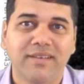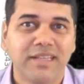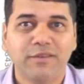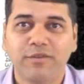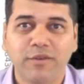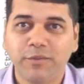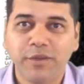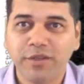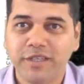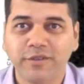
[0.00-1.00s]
Otherwise, one
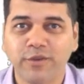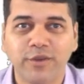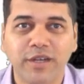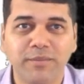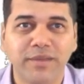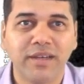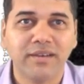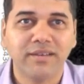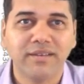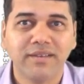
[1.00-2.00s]
observation is going to come there.
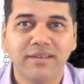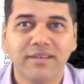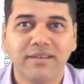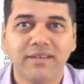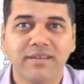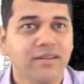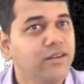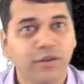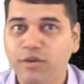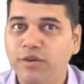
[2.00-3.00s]

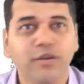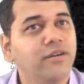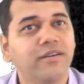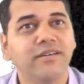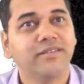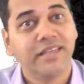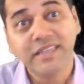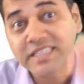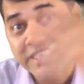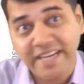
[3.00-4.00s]
No, see
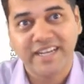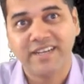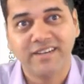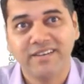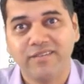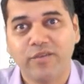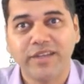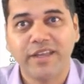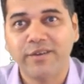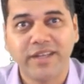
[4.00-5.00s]
the check,
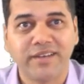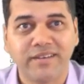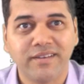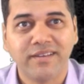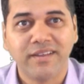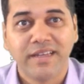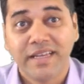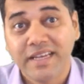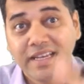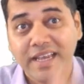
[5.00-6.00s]
what they have done.
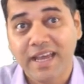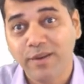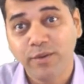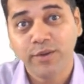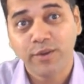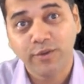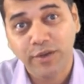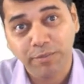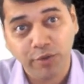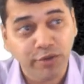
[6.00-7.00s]
In CARO, you have to
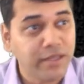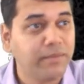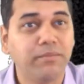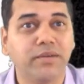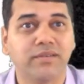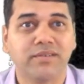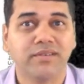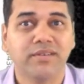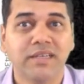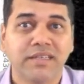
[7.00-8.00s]
report to the members
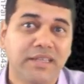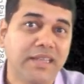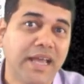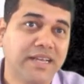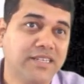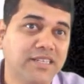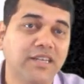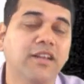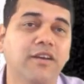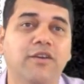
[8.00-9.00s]
that the
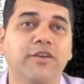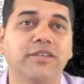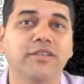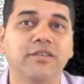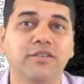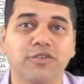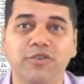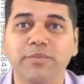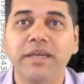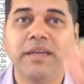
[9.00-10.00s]
external auditor
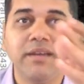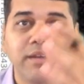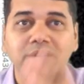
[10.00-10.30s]
should be